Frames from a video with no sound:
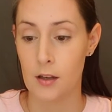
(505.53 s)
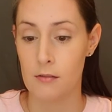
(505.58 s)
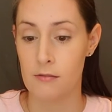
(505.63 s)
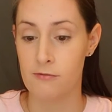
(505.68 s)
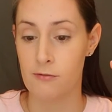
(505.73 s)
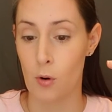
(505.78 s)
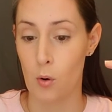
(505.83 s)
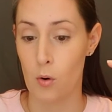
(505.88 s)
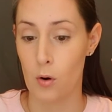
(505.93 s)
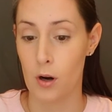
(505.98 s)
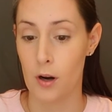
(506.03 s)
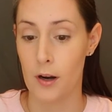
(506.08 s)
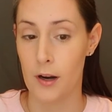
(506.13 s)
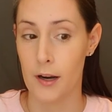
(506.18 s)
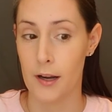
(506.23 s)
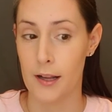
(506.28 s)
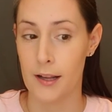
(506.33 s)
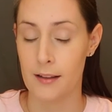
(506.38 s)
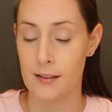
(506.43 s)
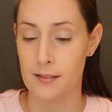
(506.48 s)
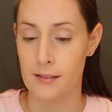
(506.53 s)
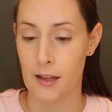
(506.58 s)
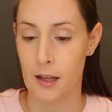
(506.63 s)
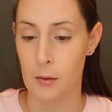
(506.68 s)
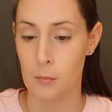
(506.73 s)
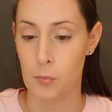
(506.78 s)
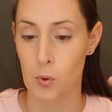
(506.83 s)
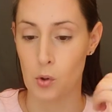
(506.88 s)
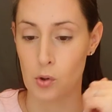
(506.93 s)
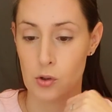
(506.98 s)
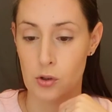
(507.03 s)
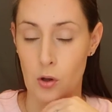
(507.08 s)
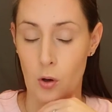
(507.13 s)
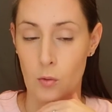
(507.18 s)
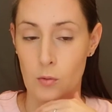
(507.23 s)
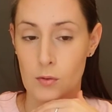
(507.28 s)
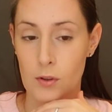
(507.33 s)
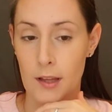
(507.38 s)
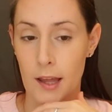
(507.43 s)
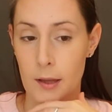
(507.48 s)
For example,
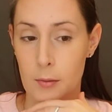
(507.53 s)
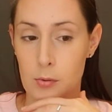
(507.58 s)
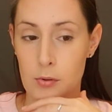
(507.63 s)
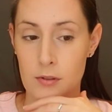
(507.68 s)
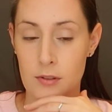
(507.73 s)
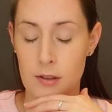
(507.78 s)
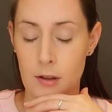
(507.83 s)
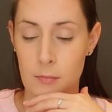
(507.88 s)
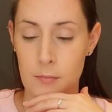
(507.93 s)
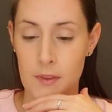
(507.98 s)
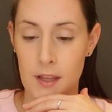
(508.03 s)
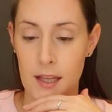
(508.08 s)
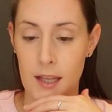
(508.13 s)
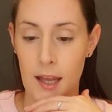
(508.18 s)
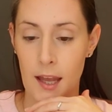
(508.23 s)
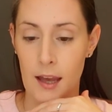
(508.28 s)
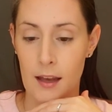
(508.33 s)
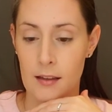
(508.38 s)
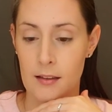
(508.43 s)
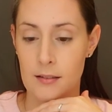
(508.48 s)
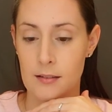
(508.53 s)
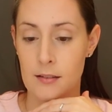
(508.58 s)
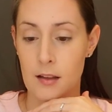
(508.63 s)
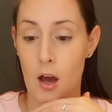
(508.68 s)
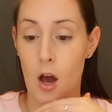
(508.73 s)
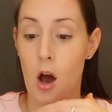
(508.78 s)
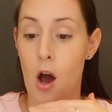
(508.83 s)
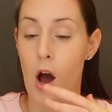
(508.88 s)
don't label something as,